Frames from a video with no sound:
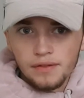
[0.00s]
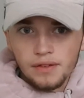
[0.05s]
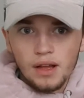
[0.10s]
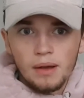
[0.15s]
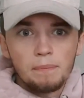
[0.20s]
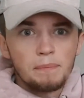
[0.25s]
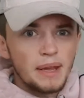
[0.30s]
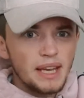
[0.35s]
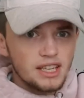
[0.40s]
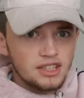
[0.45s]
a
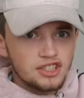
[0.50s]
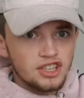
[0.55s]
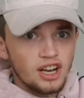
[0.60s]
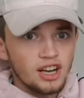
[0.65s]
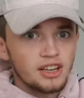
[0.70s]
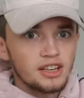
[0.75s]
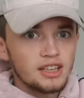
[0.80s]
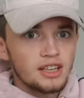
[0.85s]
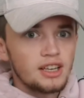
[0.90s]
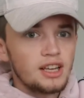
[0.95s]
big
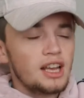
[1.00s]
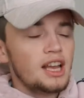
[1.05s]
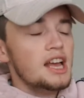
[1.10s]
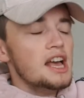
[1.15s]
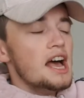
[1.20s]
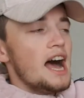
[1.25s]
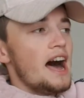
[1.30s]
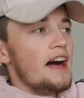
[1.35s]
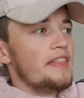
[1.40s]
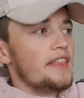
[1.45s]
chunk.
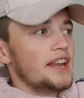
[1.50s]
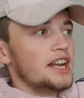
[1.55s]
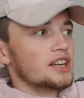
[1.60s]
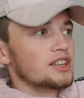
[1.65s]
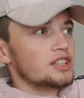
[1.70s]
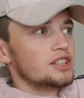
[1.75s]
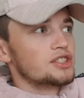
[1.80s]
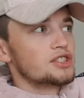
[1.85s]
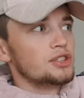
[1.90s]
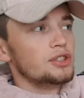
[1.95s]
And then I'm
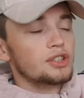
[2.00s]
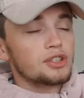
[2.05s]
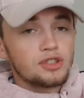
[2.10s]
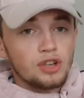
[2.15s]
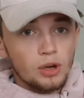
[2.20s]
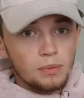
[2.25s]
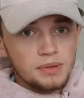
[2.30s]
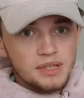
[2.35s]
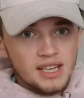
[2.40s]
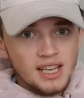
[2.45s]
going to do the
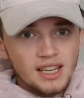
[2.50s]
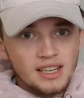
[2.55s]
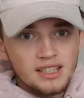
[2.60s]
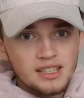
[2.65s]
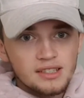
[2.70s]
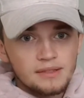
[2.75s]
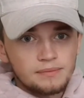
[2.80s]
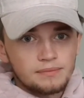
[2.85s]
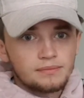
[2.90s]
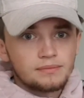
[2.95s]
top 6.